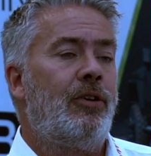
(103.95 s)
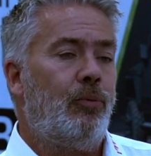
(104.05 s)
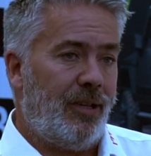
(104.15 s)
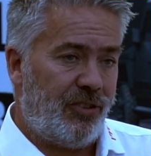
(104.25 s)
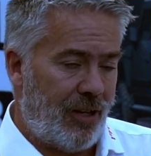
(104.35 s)

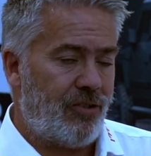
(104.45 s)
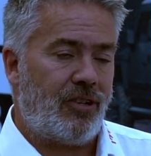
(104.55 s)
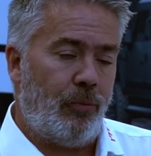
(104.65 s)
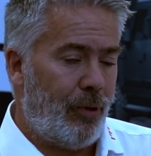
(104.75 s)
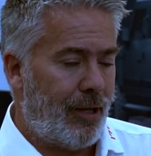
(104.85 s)
we
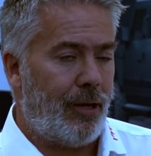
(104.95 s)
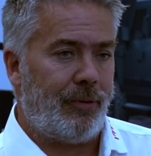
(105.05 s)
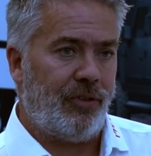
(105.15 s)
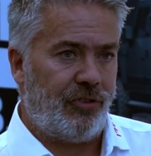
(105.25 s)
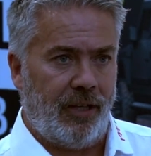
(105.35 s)
essentially went out
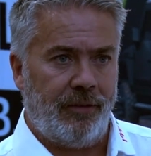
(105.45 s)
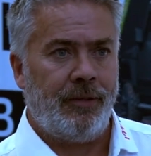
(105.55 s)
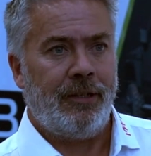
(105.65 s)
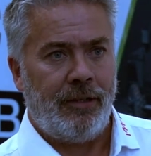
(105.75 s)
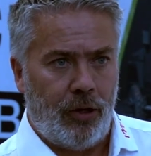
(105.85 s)
and said,
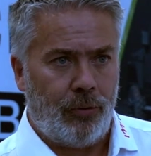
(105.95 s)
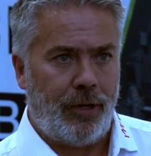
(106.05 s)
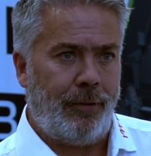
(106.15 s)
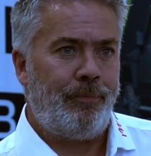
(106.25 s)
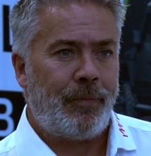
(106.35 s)
okay,